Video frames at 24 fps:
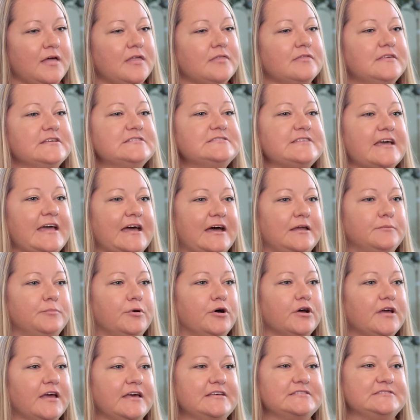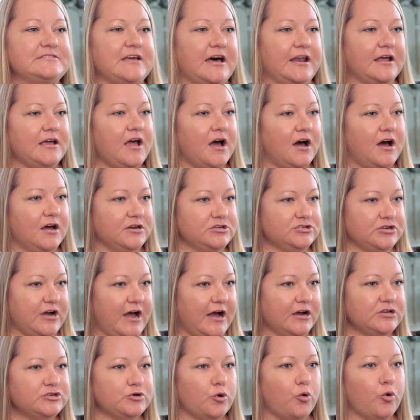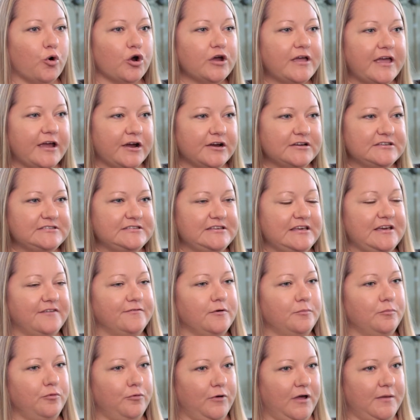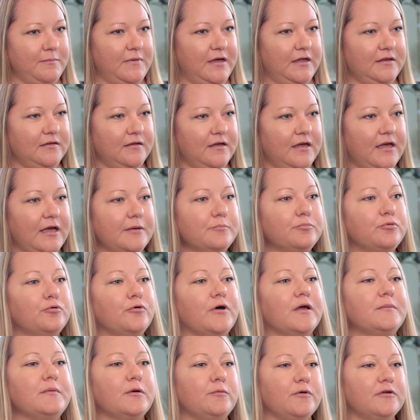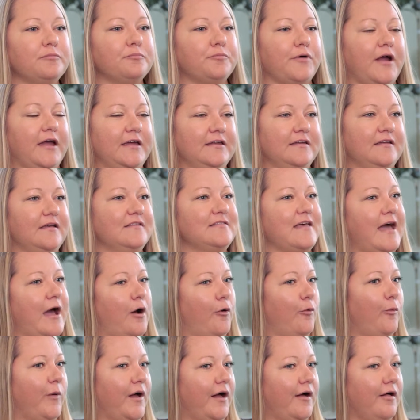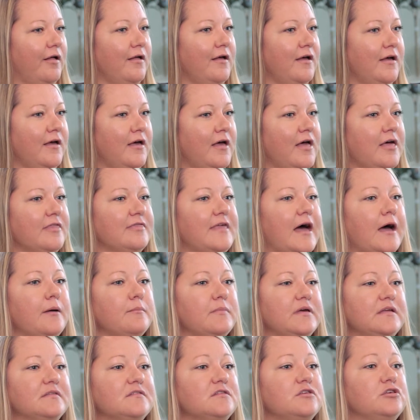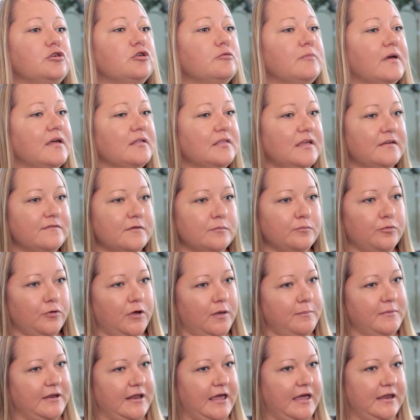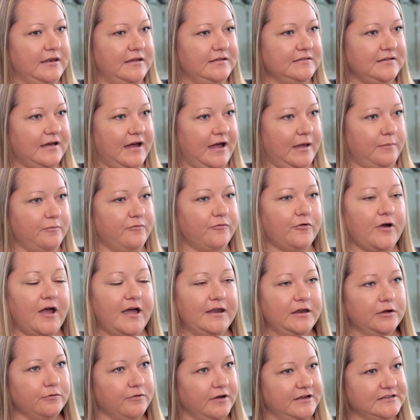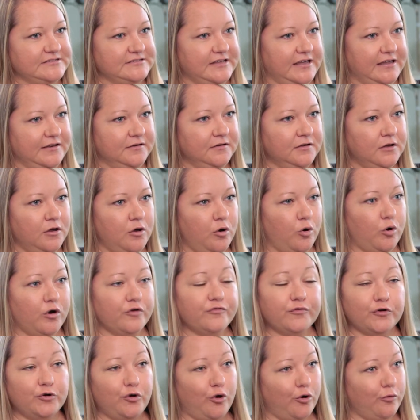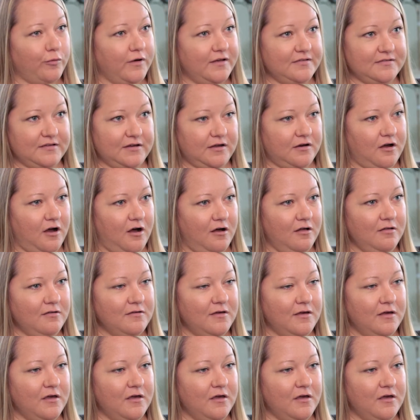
This handbook is not a contract or guarantee of employment. Employment with Brighton is at will. That means you may leave employment at any time for any reason or for no reason at all.